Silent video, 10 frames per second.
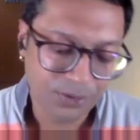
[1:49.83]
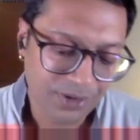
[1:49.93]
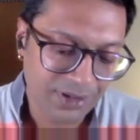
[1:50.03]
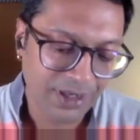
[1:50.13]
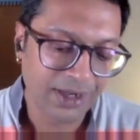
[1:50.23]

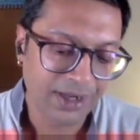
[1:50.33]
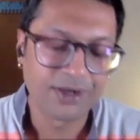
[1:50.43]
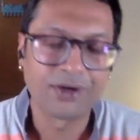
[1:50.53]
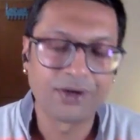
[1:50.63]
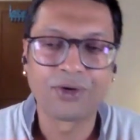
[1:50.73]
Don't
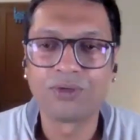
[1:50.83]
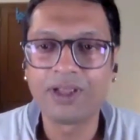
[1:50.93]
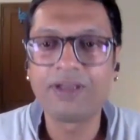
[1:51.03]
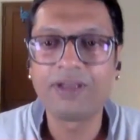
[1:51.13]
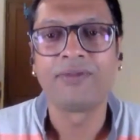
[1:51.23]
get in your
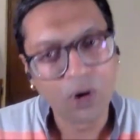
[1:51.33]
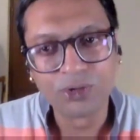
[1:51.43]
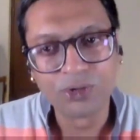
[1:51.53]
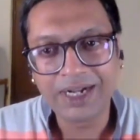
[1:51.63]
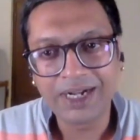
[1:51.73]
own way. We
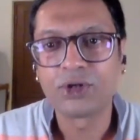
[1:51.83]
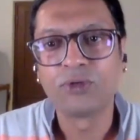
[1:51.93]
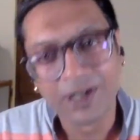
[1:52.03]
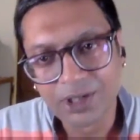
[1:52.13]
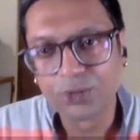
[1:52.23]
all do
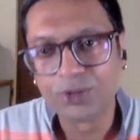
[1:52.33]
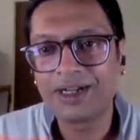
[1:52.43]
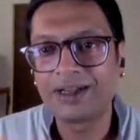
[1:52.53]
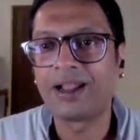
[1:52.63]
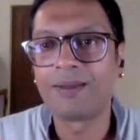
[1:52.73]
that. You will
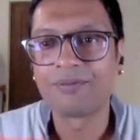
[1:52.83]
do that.